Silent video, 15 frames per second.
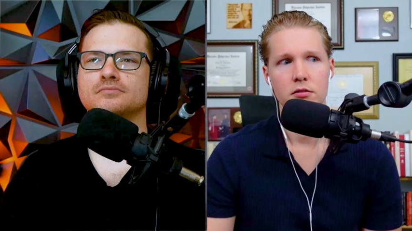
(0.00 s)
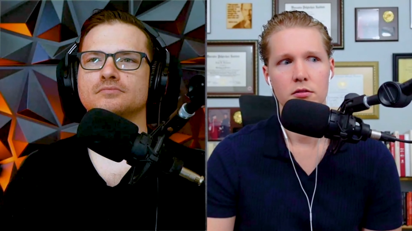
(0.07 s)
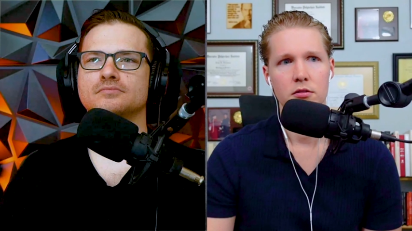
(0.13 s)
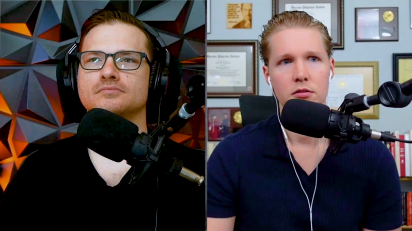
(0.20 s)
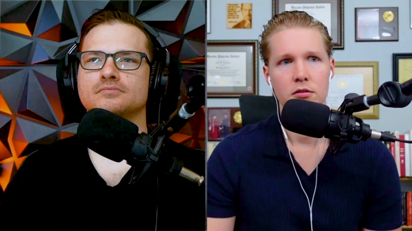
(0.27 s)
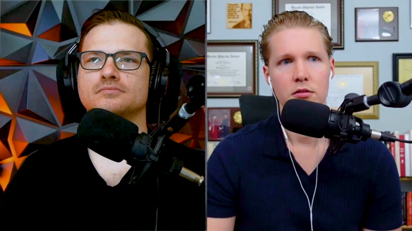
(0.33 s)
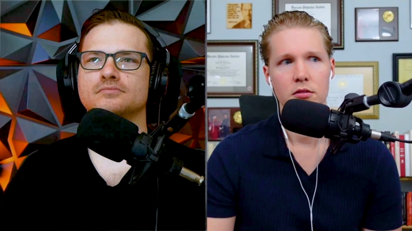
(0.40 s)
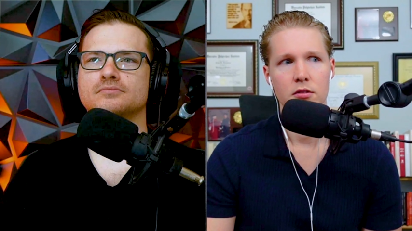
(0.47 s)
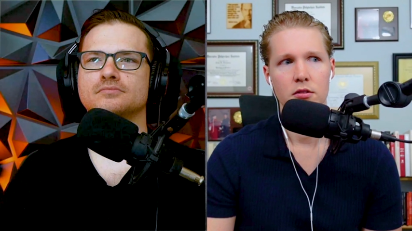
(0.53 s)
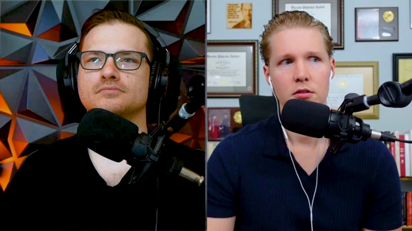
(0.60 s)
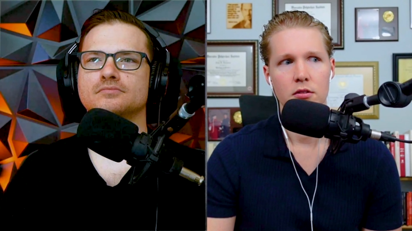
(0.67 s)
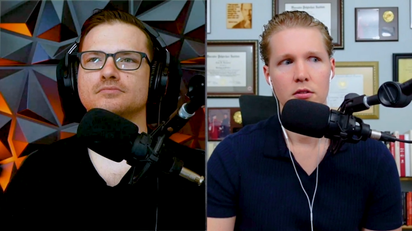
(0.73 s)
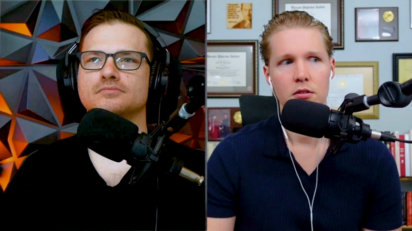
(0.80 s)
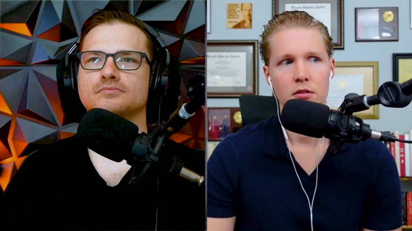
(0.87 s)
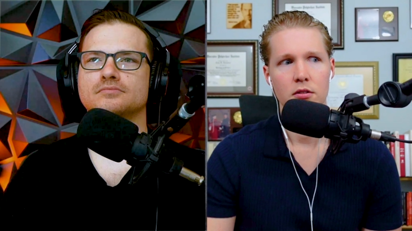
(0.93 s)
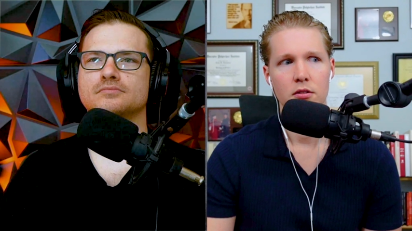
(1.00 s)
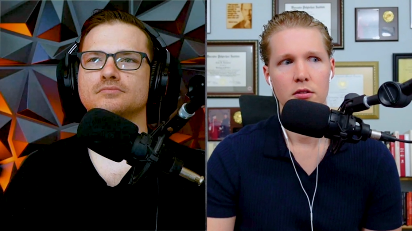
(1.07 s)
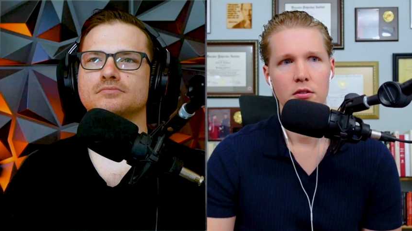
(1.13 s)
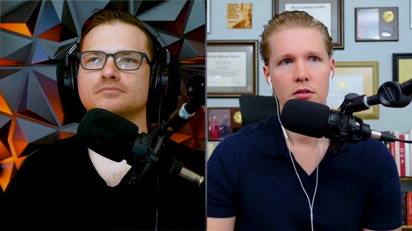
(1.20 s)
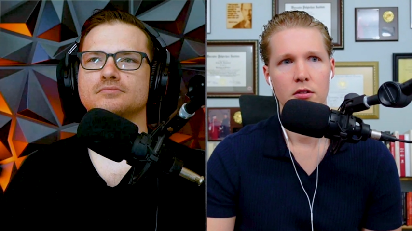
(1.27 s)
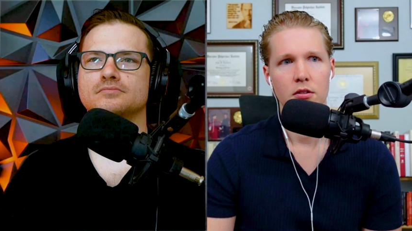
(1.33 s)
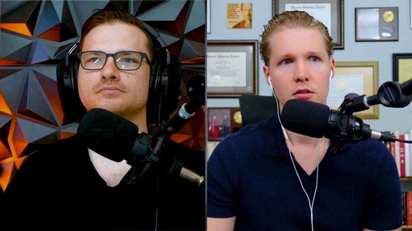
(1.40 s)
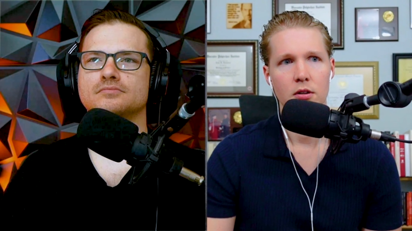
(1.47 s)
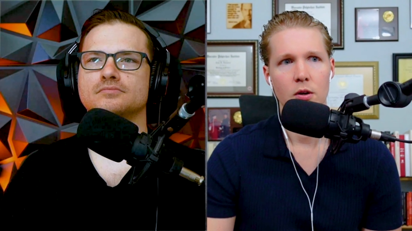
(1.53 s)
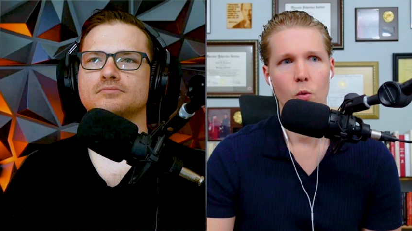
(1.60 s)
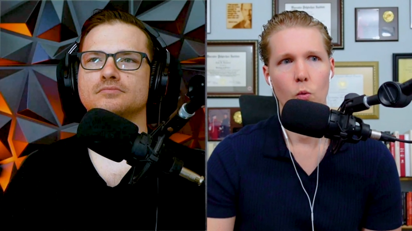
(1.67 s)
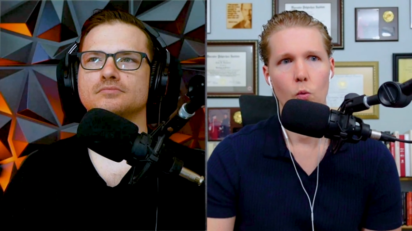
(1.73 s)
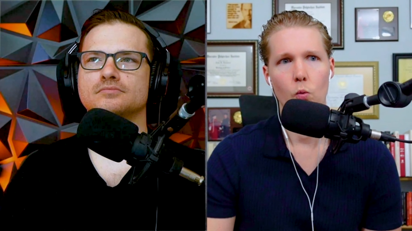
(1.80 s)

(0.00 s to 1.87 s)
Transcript: (no one is talking)